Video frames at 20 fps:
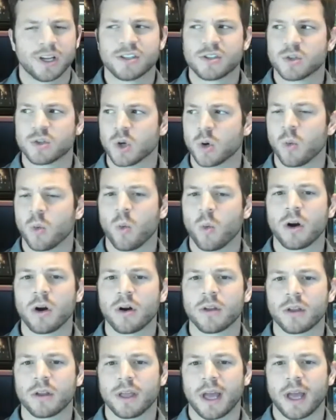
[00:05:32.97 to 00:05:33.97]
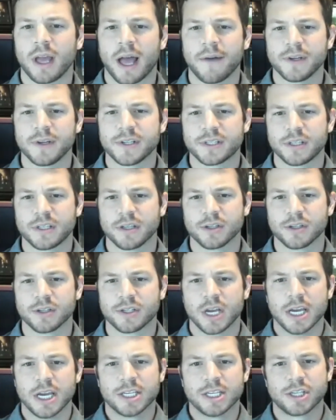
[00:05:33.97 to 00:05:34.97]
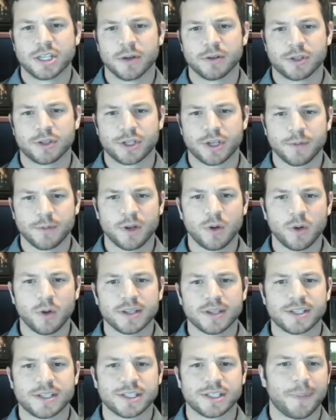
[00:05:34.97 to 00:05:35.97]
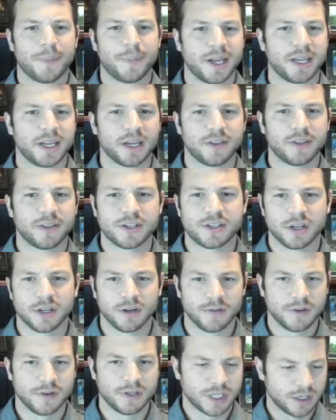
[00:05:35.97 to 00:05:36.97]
so what are, obviously there's some nuances depending on the service.